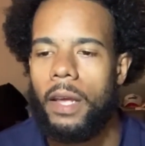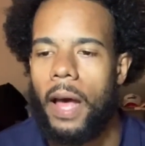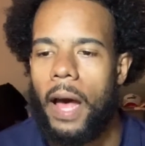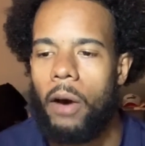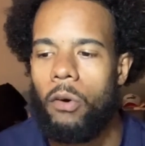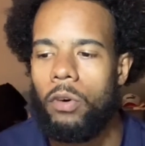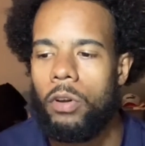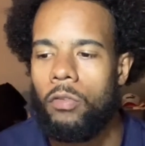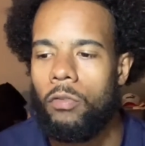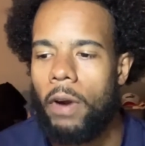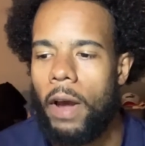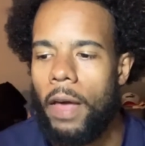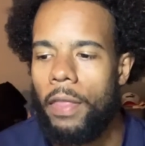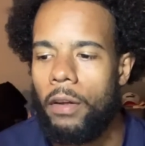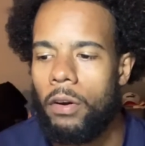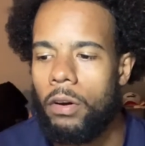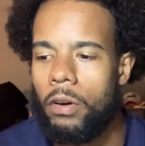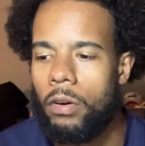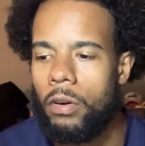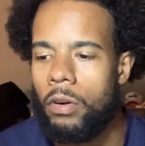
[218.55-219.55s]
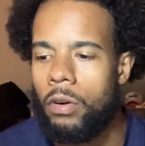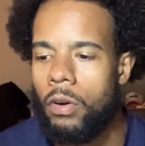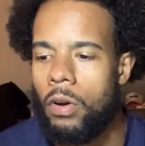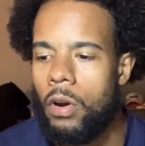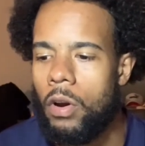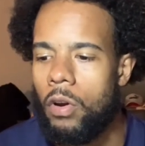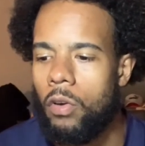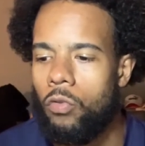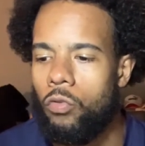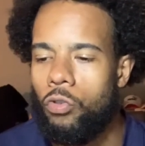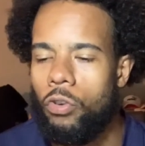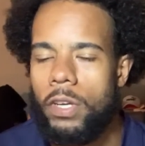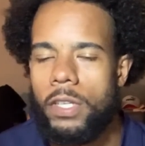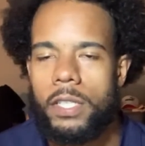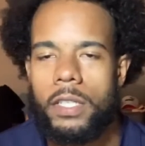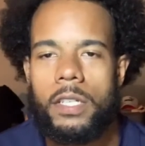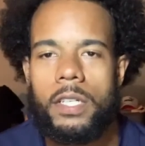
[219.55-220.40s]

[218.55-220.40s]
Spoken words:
I would rather risk